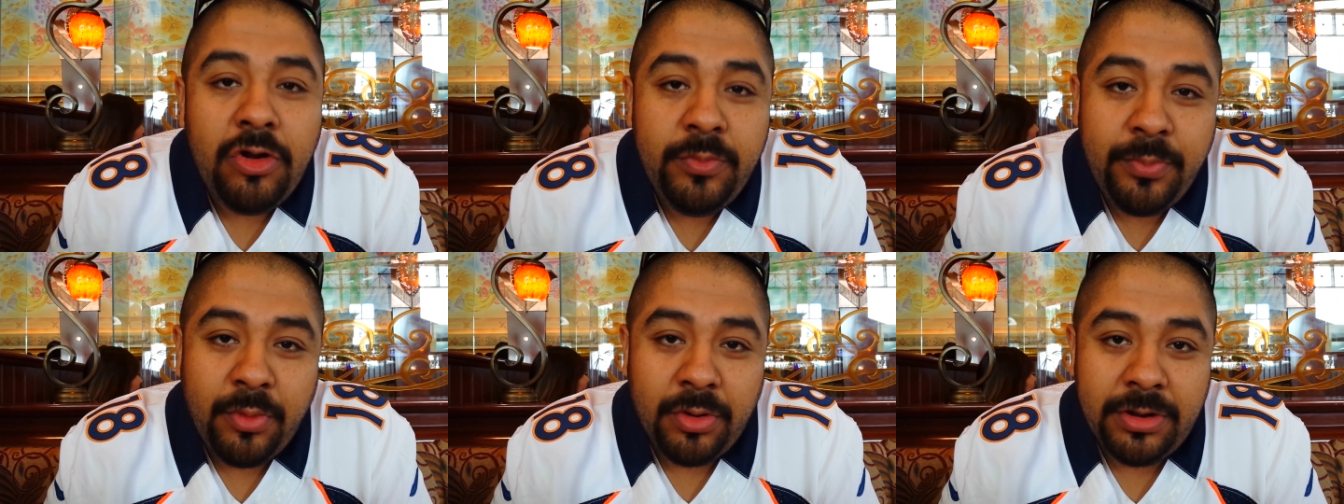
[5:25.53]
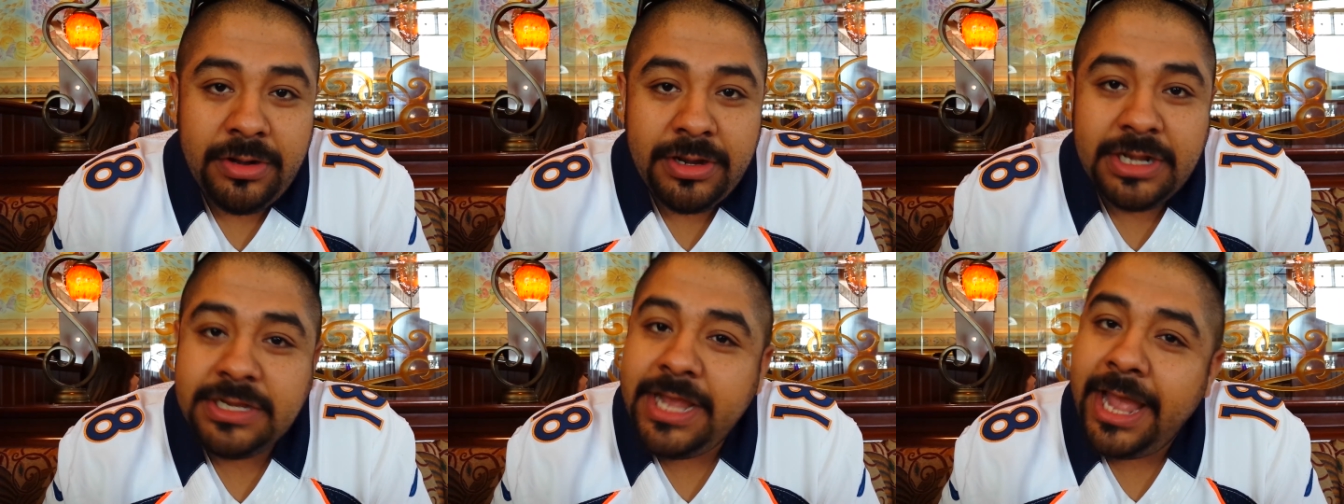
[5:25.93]
cardboard
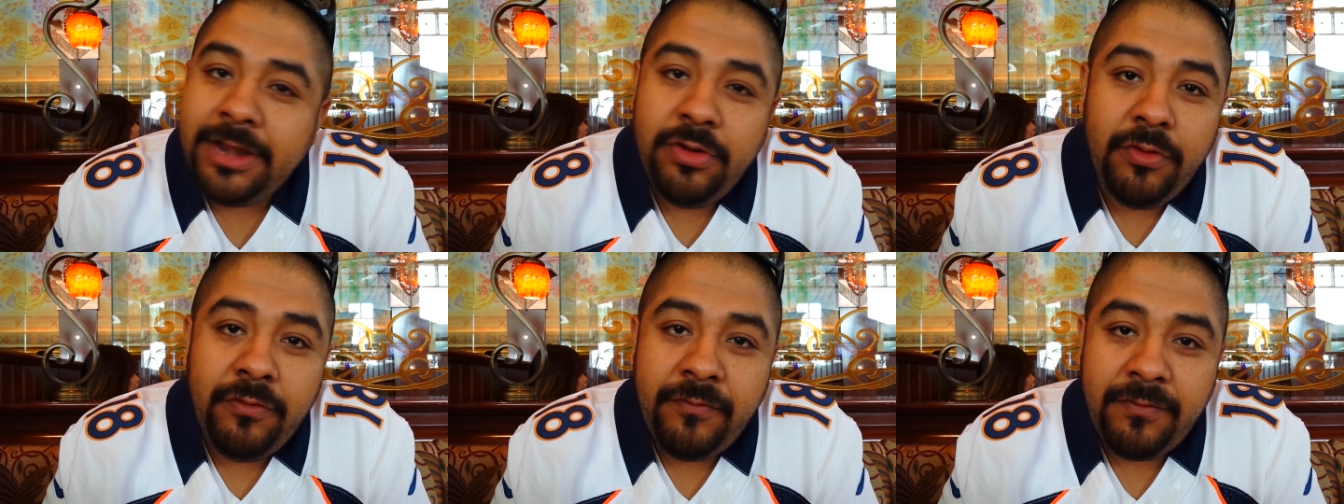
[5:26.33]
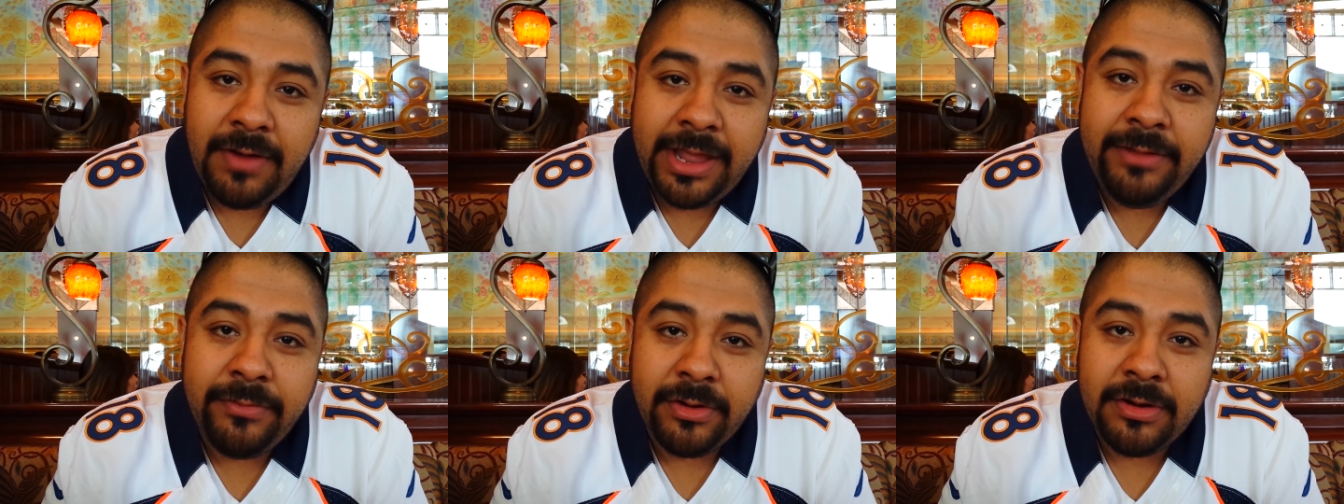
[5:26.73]
because it had no
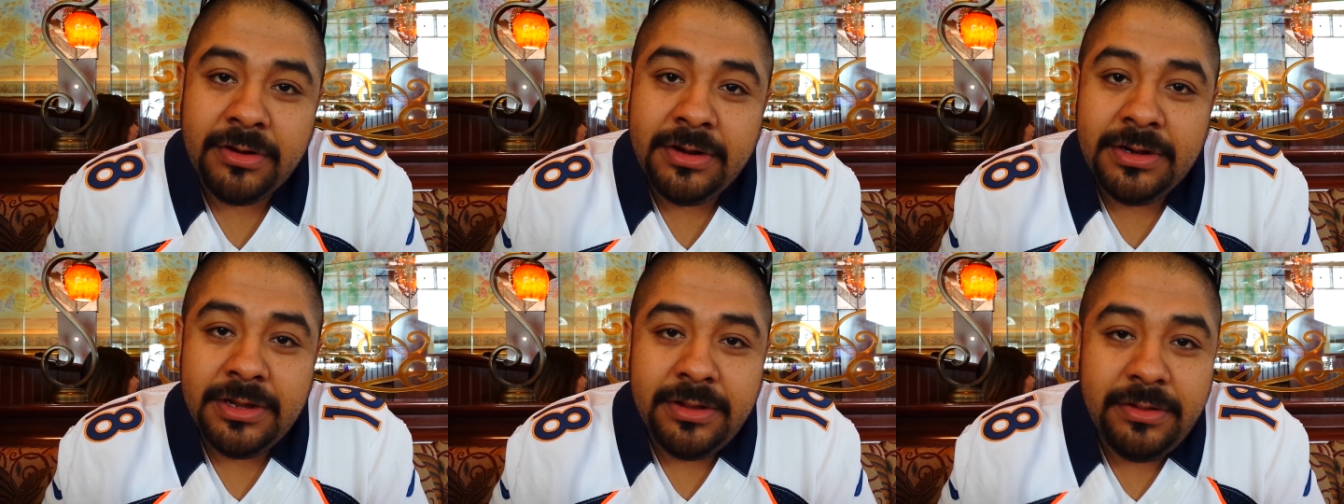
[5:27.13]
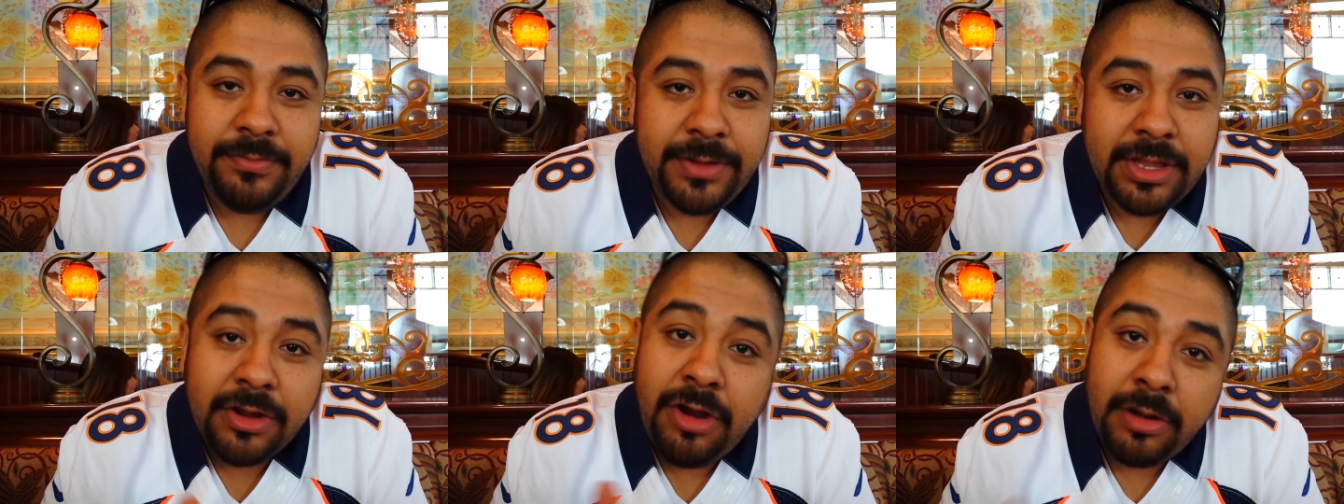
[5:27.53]
flavor,
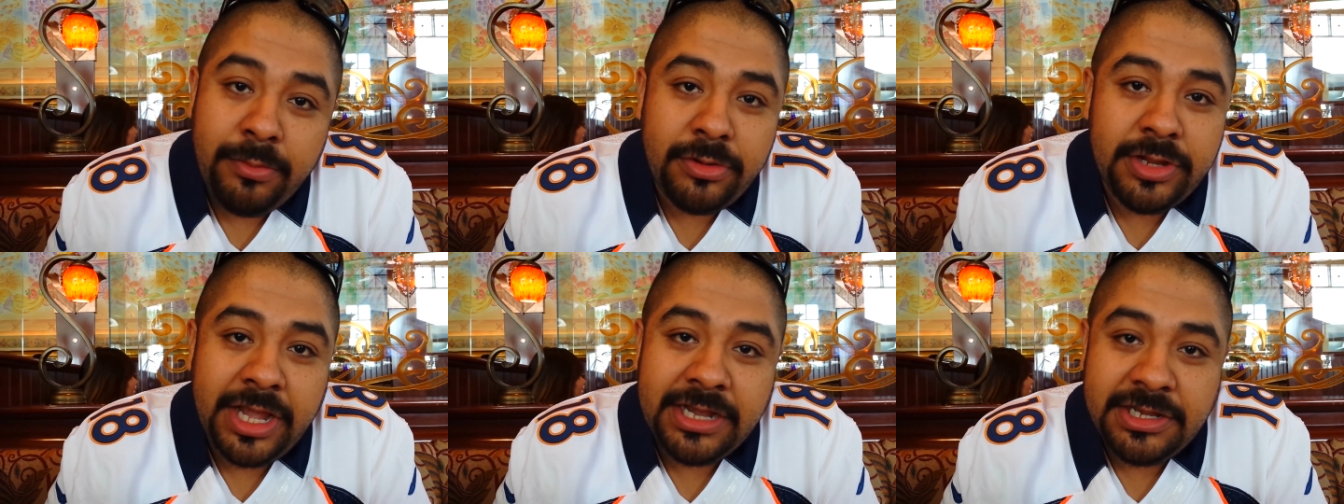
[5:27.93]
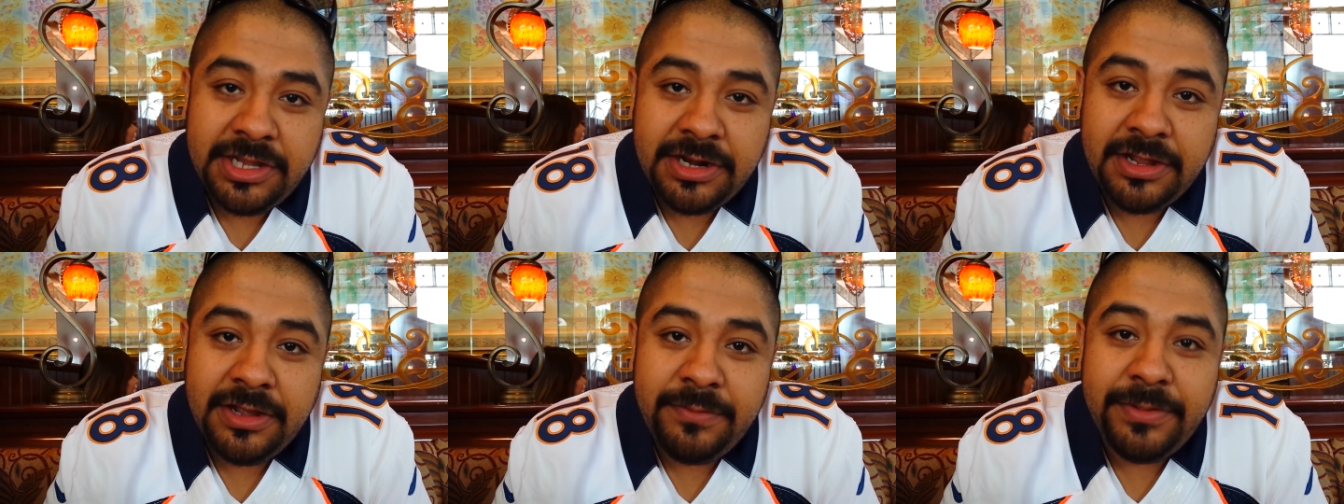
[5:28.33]
but the cardboard
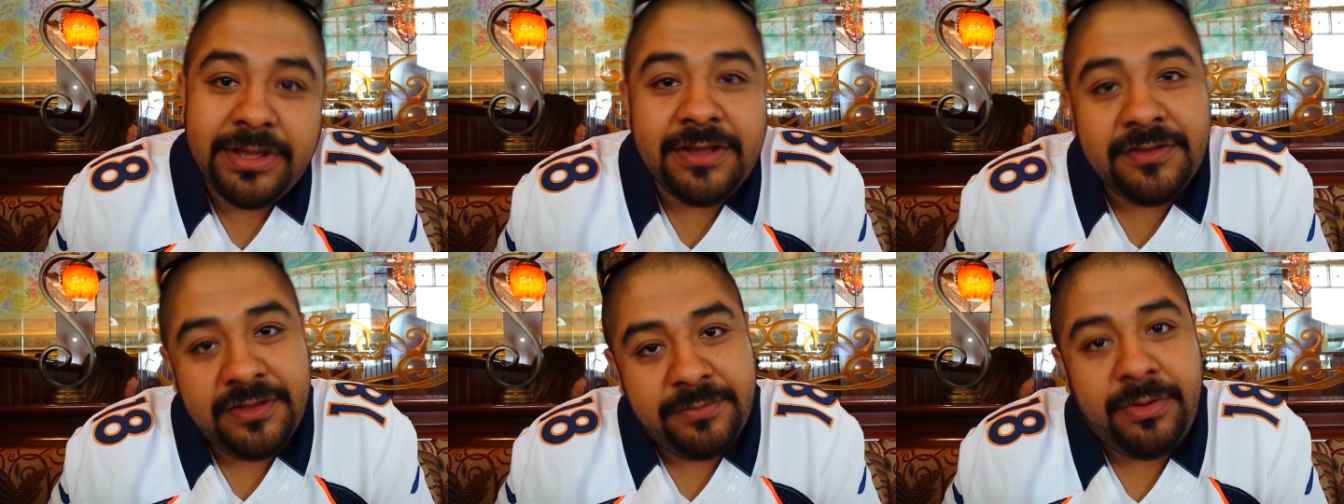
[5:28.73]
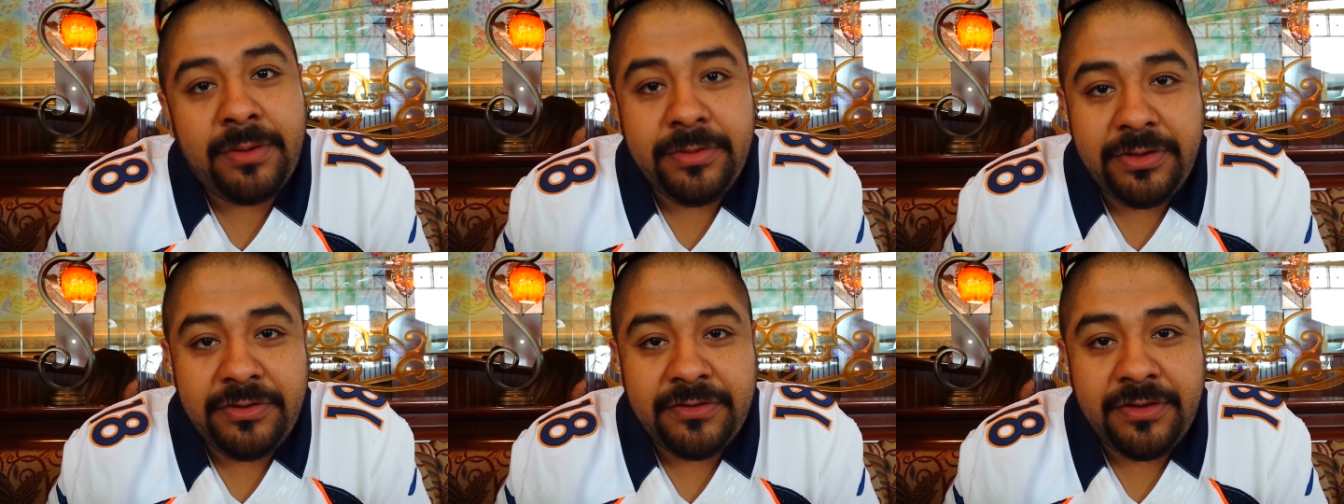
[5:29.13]
tasted good because of the
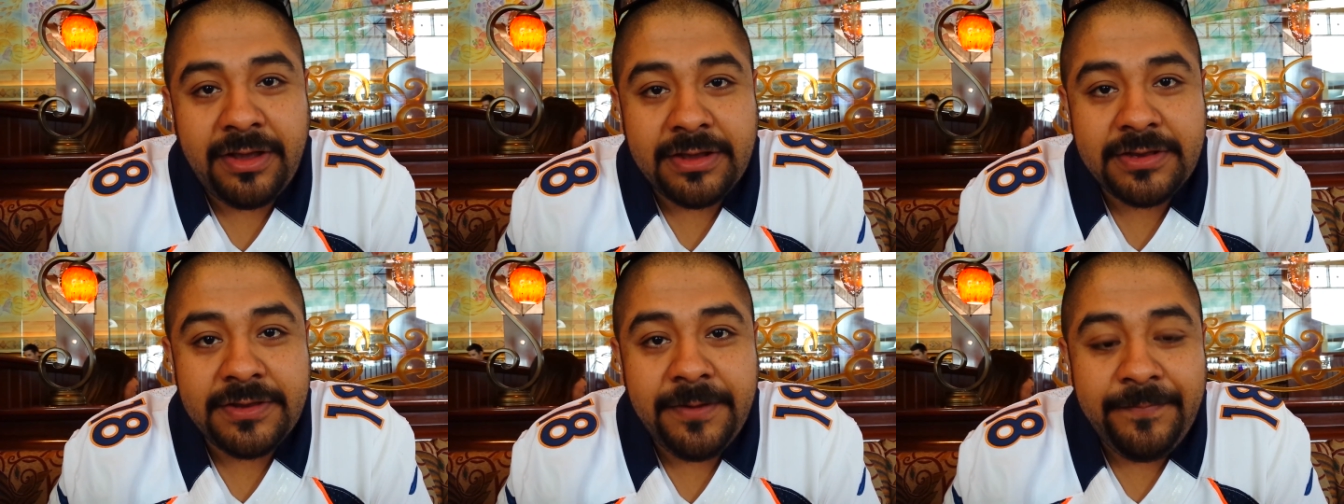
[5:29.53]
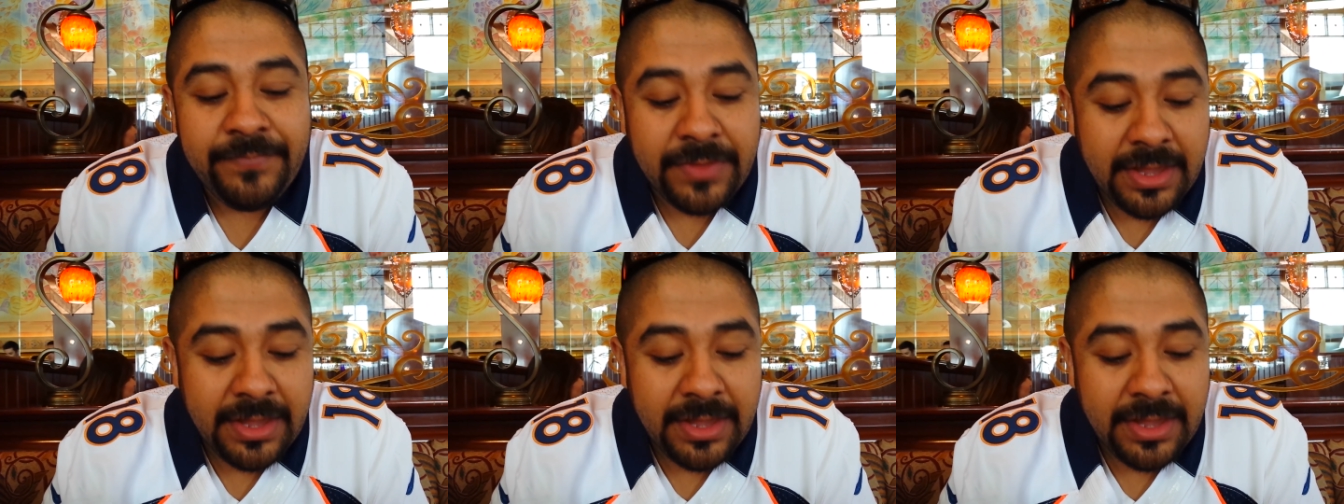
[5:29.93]
barbecue sauce.